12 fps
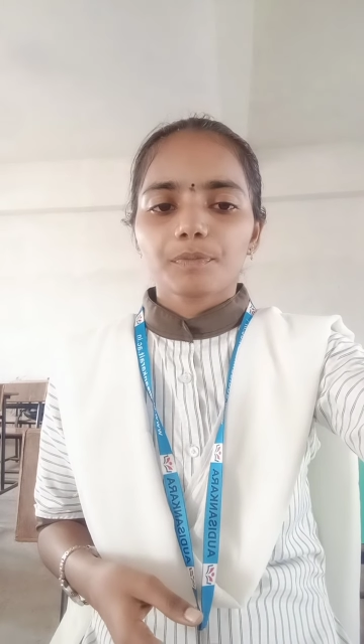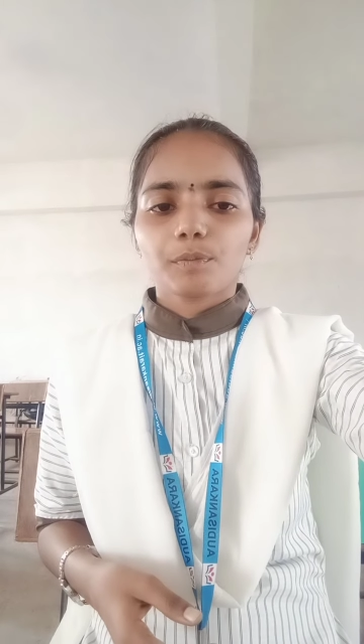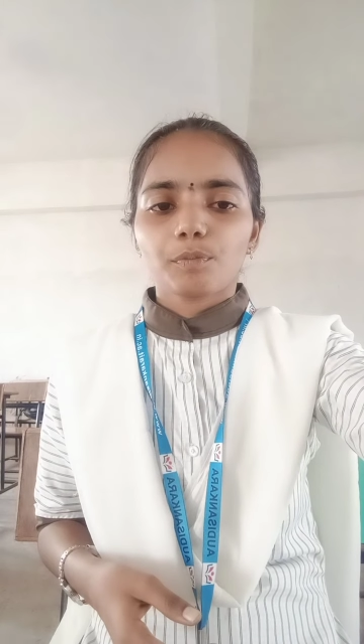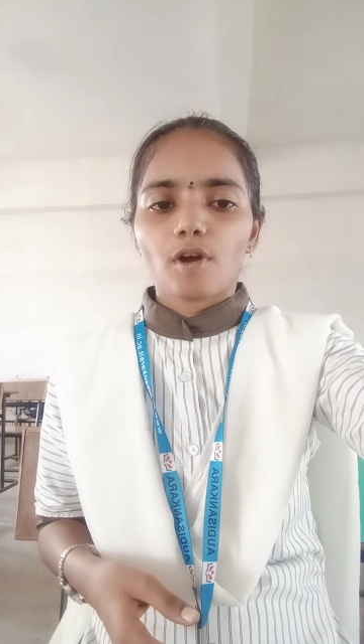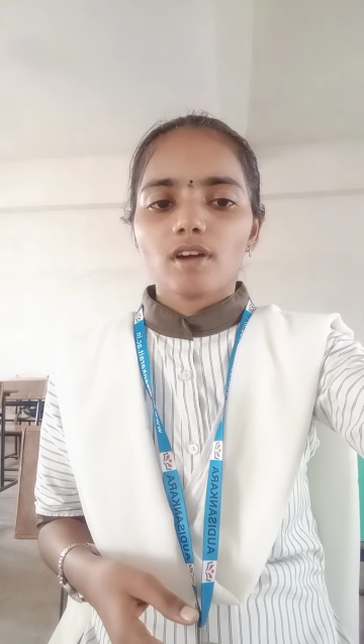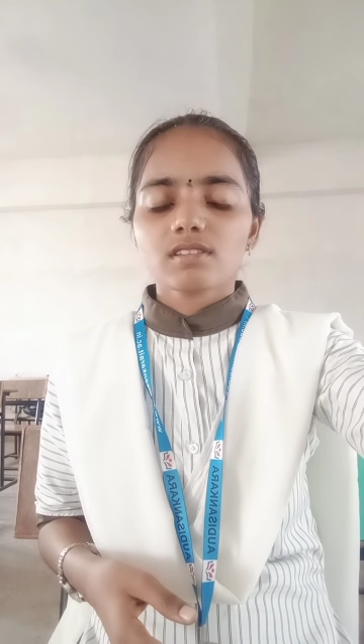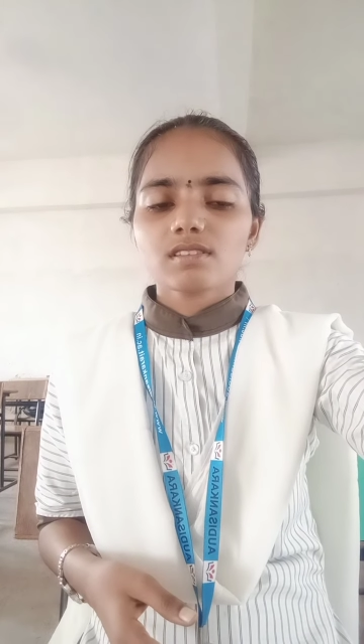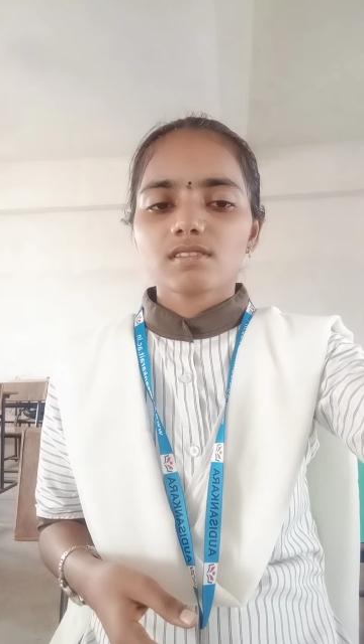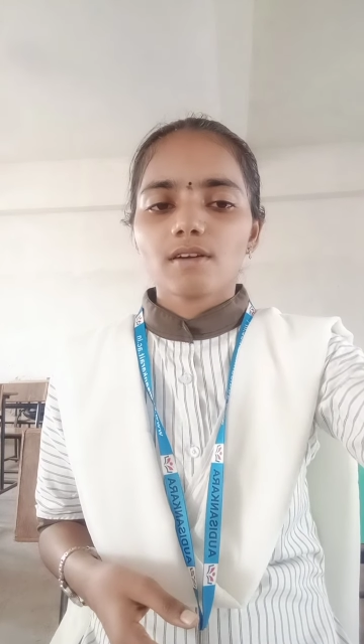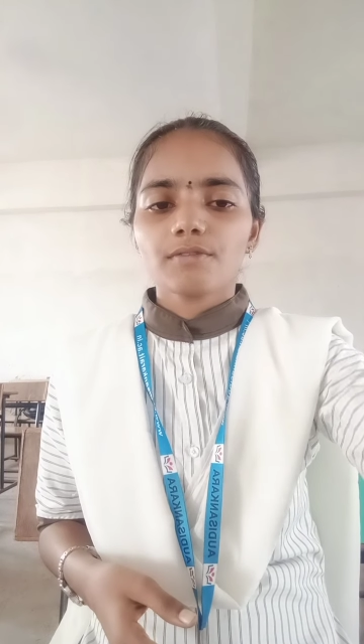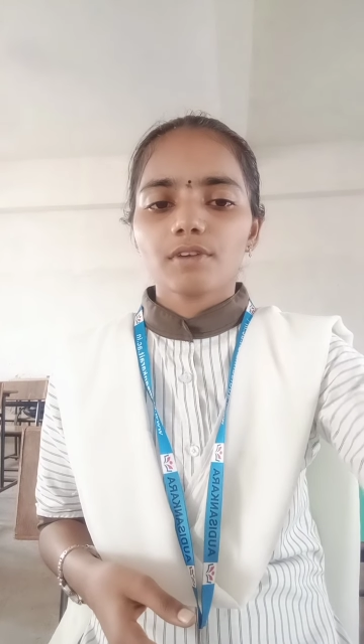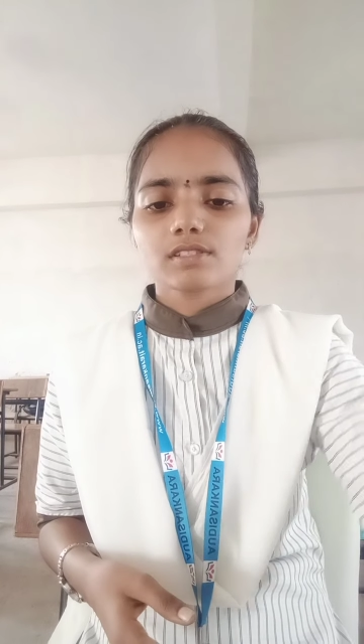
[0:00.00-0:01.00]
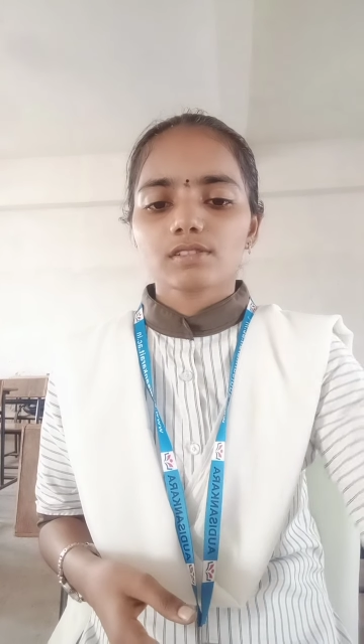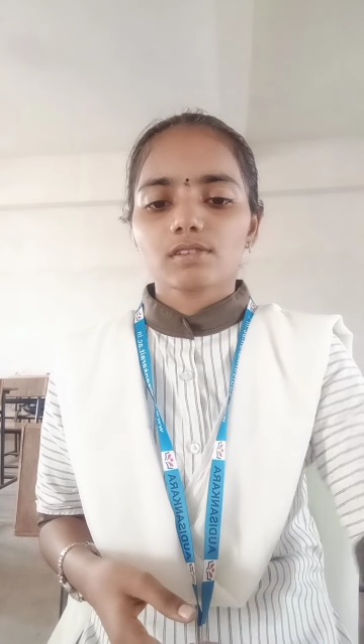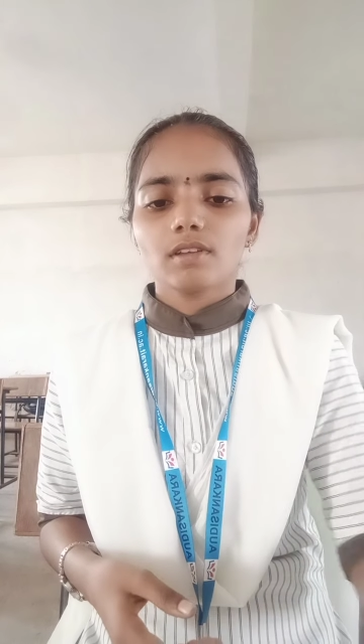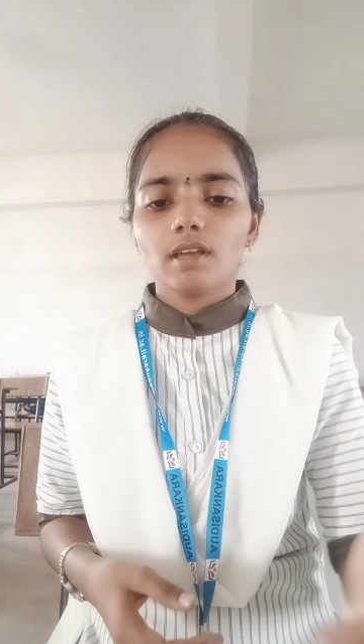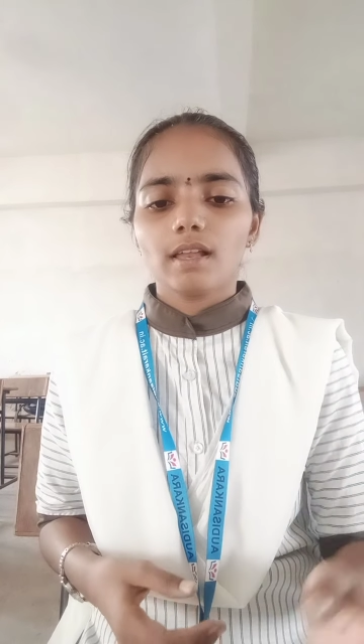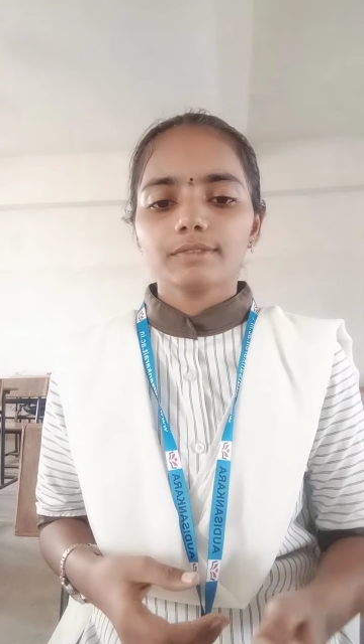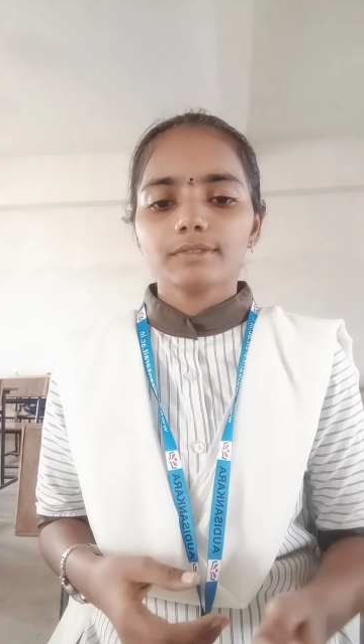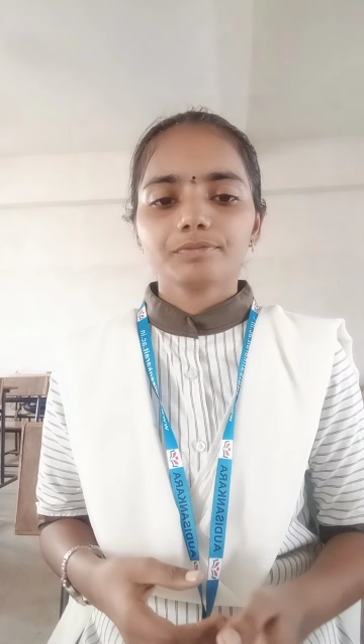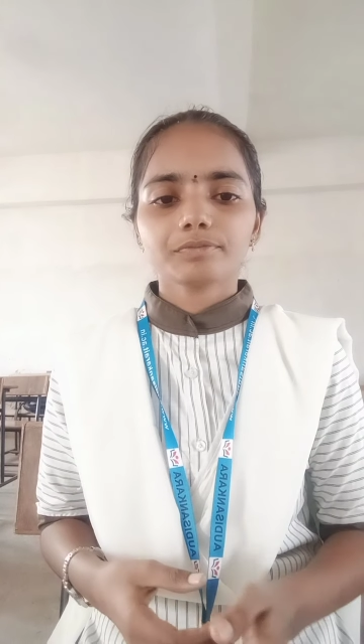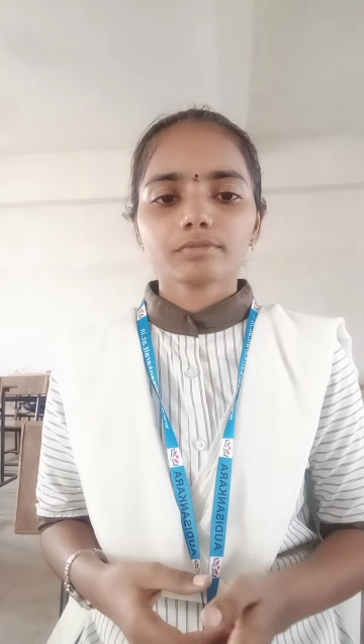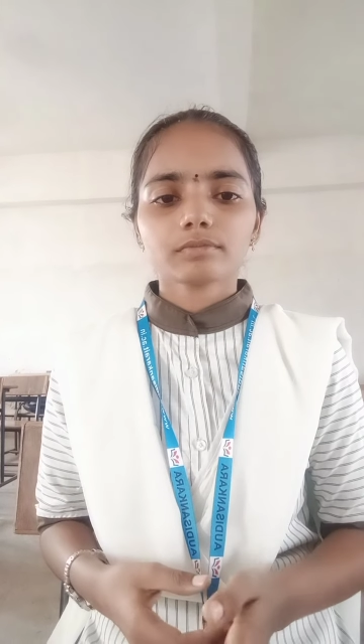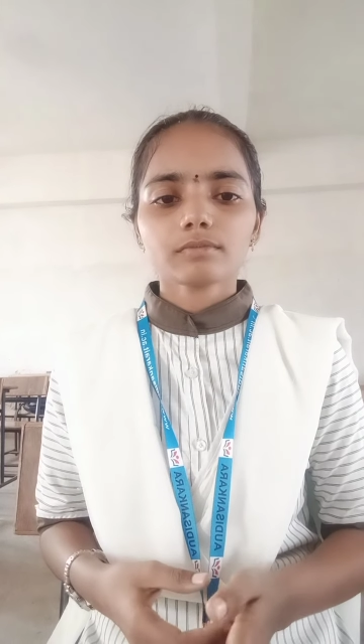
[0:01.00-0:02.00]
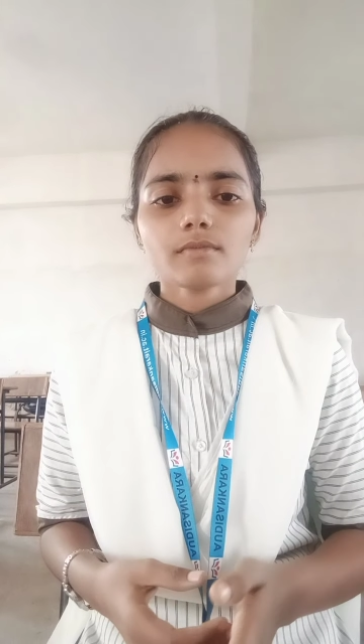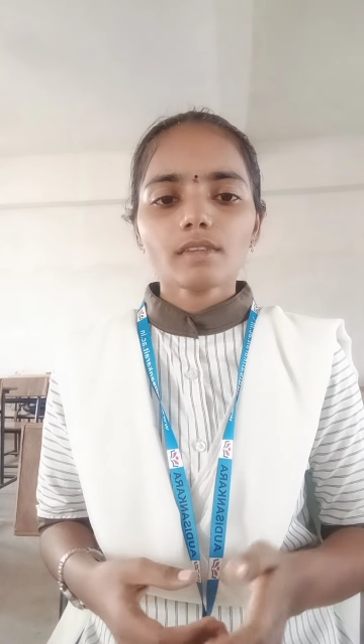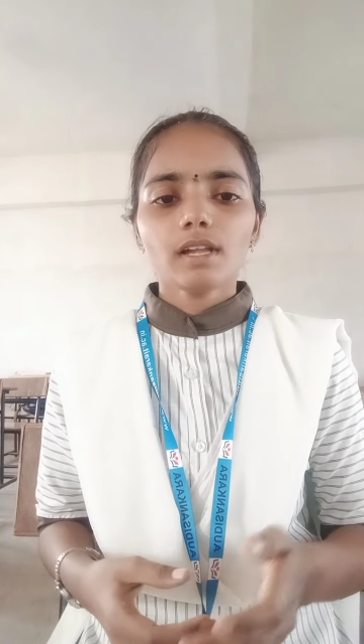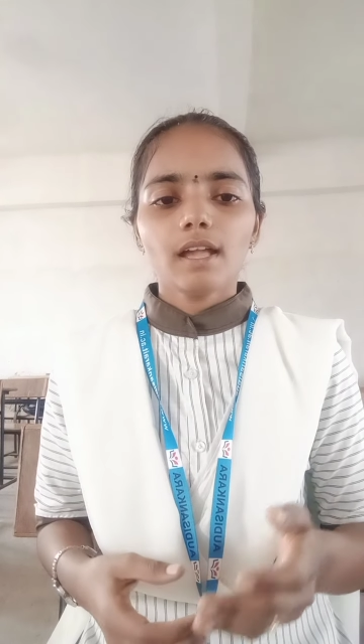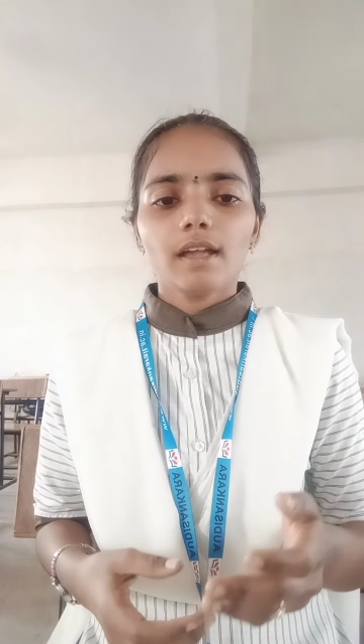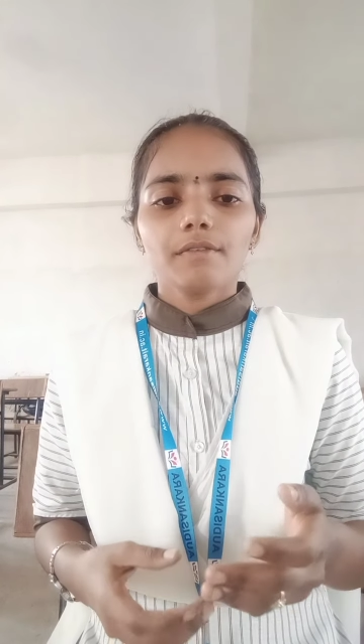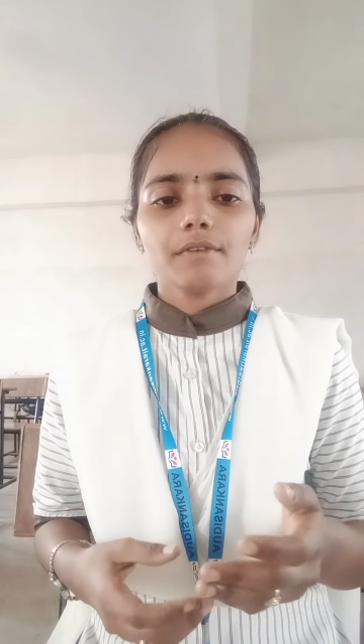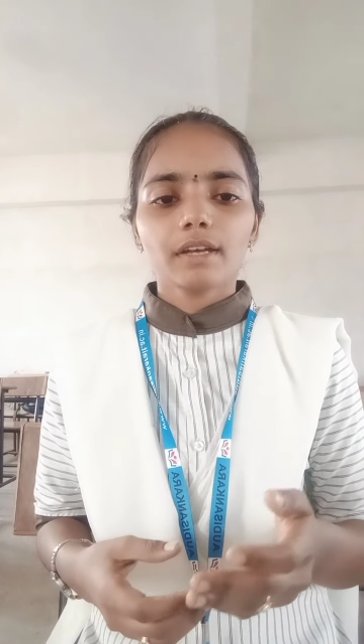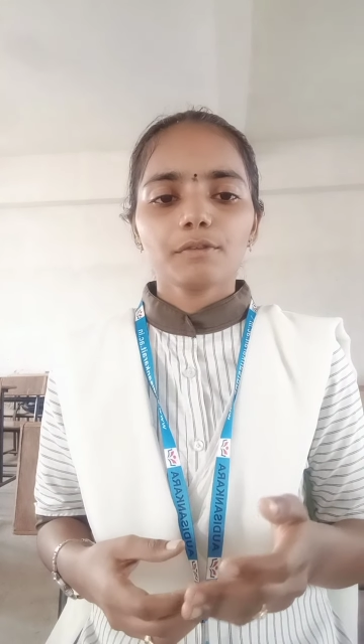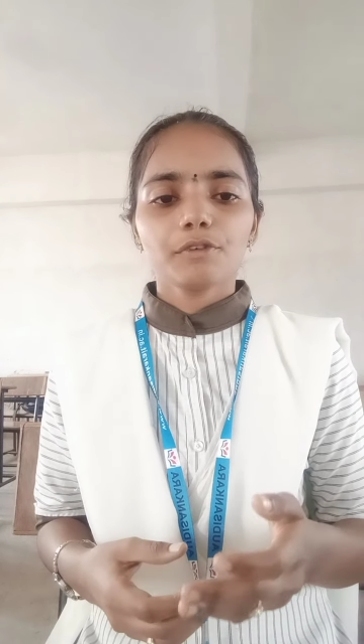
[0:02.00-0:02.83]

Process of SQL. When